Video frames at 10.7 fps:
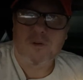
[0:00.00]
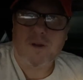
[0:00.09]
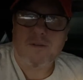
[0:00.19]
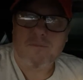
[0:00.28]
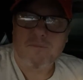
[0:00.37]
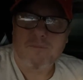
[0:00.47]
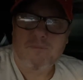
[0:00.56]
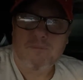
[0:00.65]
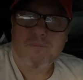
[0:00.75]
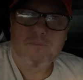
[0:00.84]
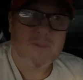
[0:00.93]
doing.
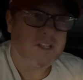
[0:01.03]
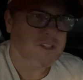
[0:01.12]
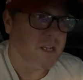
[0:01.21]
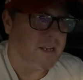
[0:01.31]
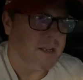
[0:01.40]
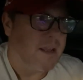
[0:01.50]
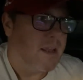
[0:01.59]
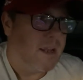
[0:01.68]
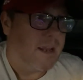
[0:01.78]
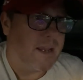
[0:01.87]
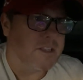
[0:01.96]

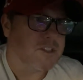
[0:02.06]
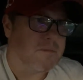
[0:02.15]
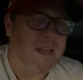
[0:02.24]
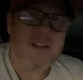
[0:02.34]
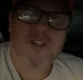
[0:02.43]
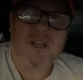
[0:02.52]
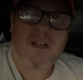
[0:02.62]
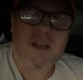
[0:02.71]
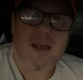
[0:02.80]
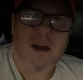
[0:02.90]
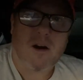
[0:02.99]
It's
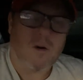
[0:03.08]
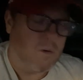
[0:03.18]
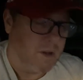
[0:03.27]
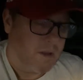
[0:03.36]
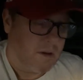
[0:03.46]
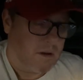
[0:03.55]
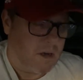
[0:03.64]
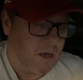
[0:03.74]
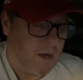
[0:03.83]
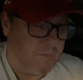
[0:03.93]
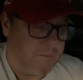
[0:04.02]
amazing how
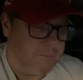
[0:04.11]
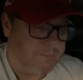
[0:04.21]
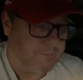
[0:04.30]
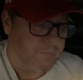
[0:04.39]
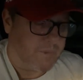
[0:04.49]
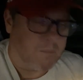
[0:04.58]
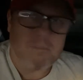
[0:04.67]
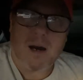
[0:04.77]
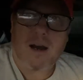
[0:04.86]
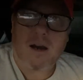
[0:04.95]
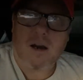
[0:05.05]

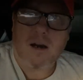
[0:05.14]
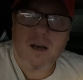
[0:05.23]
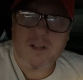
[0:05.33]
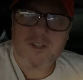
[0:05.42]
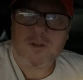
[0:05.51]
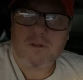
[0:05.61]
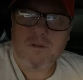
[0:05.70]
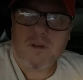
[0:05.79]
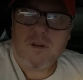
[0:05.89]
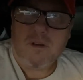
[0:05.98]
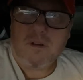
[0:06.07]
Hunter
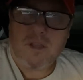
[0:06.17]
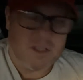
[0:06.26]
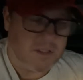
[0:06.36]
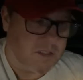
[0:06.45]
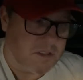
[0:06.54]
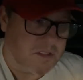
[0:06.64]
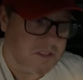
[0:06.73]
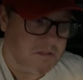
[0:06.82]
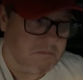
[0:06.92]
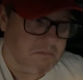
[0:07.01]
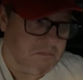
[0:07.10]

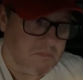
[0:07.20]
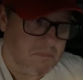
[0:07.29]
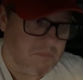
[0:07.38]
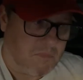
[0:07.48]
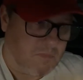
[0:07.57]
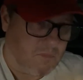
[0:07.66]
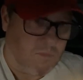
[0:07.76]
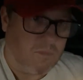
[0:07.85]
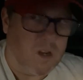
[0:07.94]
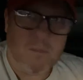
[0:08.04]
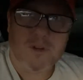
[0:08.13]
is
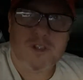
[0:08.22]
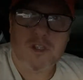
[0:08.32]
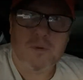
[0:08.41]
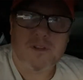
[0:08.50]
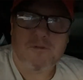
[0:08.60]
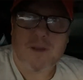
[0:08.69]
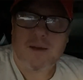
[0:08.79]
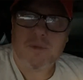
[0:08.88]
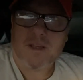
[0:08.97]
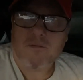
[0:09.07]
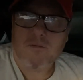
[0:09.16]
number two in the
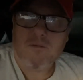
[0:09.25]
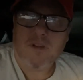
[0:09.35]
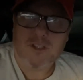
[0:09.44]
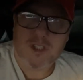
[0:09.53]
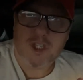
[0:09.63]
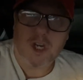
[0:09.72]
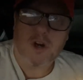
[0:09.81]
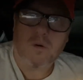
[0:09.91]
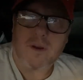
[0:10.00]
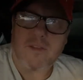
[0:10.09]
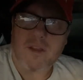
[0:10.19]
family. It's
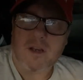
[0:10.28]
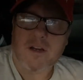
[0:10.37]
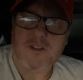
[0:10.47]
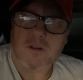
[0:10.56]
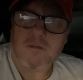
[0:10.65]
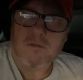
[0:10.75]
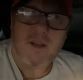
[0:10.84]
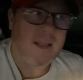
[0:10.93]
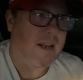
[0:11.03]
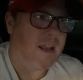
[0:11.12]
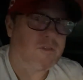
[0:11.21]
Joe and then Hunter,
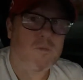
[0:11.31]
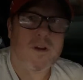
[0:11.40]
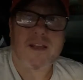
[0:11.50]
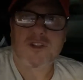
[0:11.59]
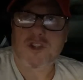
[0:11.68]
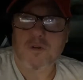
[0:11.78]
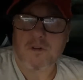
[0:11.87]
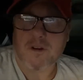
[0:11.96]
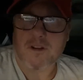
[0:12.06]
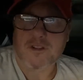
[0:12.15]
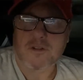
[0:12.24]
and everyone has to go to
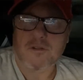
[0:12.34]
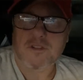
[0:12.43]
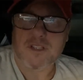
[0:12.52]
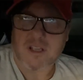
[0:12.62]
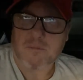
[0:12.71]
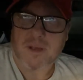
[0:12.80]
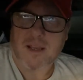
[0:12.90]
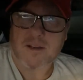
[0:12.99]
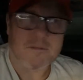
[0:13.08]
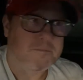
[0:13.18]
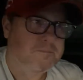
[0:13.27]
Hunter to get
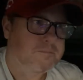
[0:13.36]
paid.